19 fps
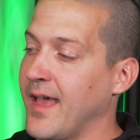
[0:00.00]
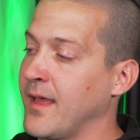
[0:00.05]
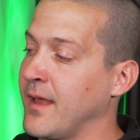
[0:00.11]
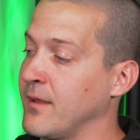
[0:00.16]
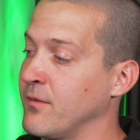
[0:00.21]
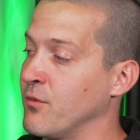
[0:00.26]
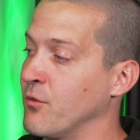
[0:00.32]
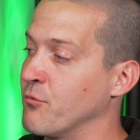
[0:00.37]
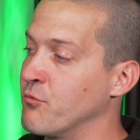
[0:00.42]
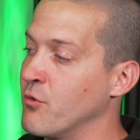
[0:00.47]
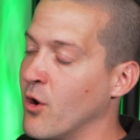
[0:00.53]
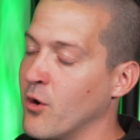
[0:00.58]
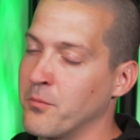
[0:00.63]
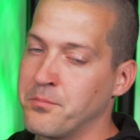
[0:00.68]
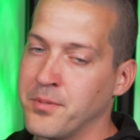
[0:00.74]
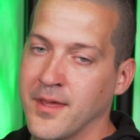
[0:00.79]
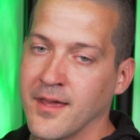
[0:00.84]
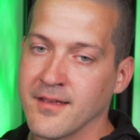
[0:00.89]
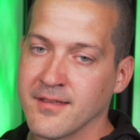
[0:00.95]
And the
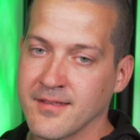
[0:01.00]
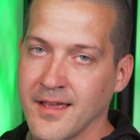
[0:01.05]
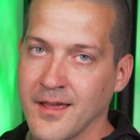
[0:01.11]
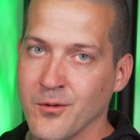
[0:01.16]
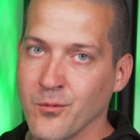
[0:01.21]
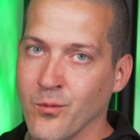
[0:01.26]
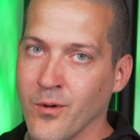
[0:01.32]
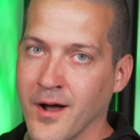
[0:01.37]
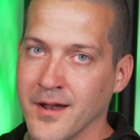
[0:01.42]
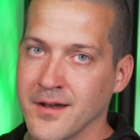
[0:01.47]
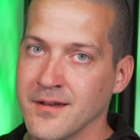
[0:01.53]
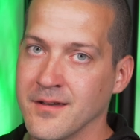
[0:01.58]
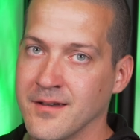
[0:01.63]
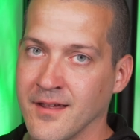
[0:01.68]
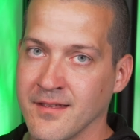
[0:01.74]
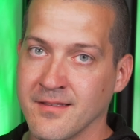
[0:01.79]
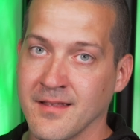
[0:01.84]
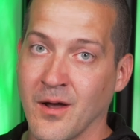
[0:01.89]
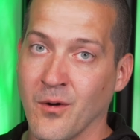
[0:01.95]
Rode PSA 1
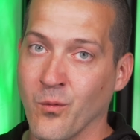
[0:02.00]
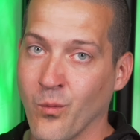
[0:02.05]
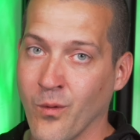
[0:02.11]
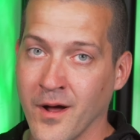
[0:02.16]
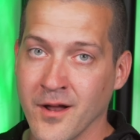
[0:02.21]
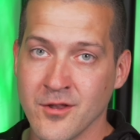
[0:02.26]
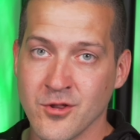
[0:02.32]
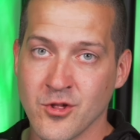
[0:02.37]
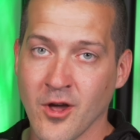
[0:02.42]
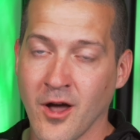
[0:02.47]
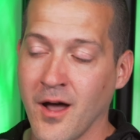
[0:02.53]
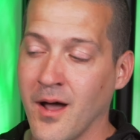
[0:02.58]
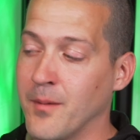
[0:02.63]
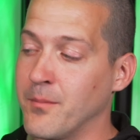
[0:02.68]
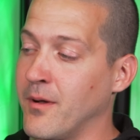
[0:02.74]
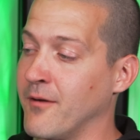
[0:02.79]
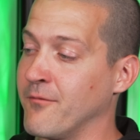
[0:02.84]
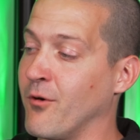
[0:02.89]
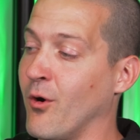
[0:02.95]
does that one
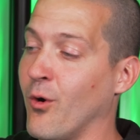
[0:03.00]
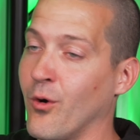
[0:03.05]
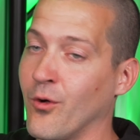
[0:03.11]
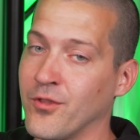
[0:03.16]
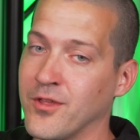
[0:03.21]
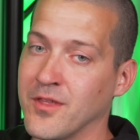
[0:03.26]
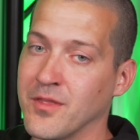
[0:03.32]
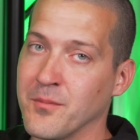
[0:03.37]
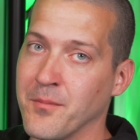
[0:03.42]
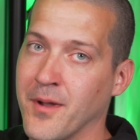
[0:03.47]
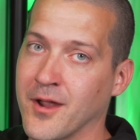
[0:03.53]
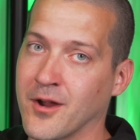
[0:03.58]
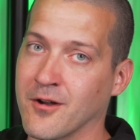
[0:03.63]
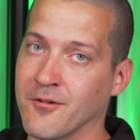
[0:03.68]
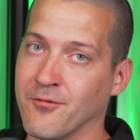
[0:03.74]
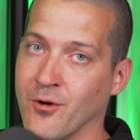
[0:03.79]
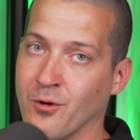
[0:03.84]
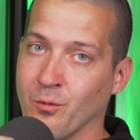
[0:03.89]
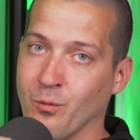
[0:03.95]
job of holding the
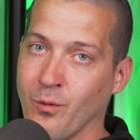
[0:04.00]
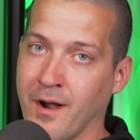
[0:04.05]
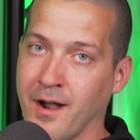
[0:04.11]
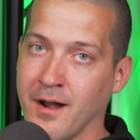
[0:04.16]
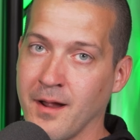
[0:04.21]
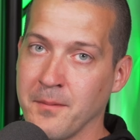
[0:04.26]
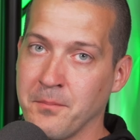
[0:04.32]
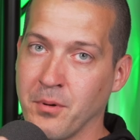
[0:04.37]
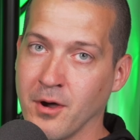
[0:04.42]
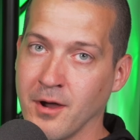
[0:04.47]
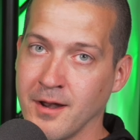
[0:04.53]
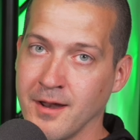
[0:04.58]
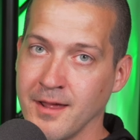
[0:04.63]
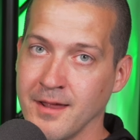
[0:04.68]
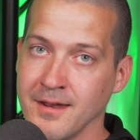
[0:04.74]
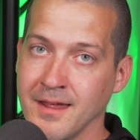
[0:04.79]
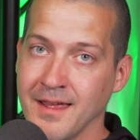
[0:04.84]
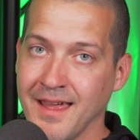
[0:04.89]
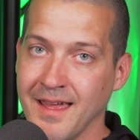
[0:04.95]
microphone where I put
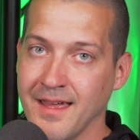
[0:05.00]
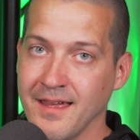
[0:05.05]
it